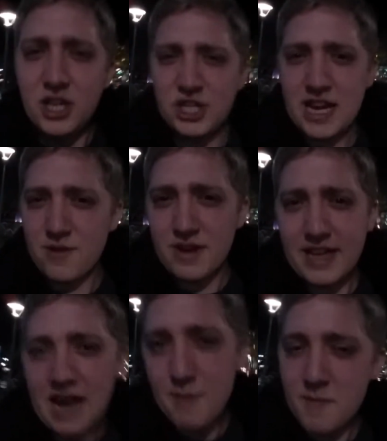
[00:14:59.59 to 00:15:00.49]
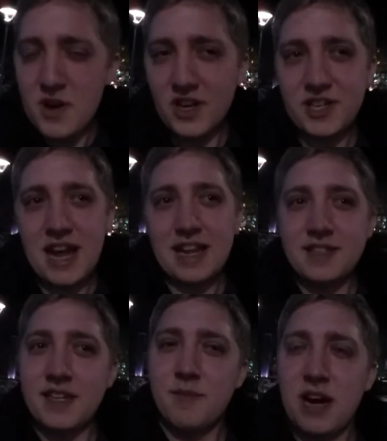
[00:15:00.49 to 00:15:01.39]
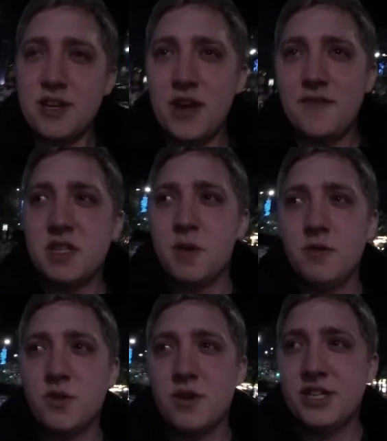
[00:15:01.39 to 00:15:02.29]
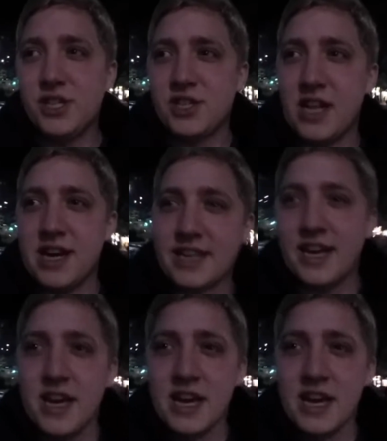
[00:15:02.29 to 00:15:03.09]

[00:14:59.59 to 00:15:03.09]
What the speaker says: generally happy personality, but I do have these moments just like